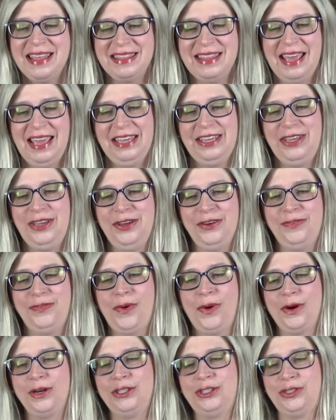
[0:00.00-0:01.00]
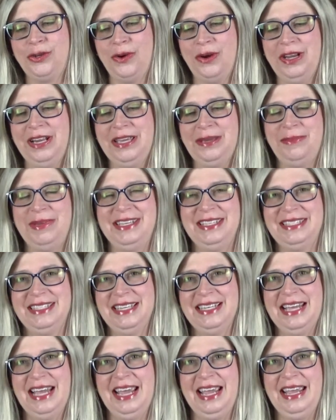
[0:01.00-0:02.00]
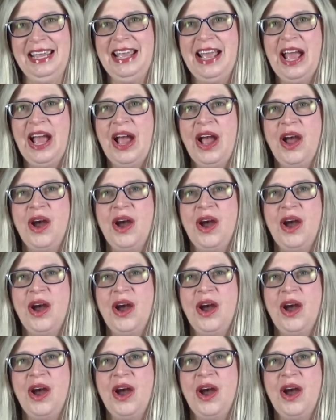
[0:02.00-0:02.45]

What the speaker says: Thank you for joining me today.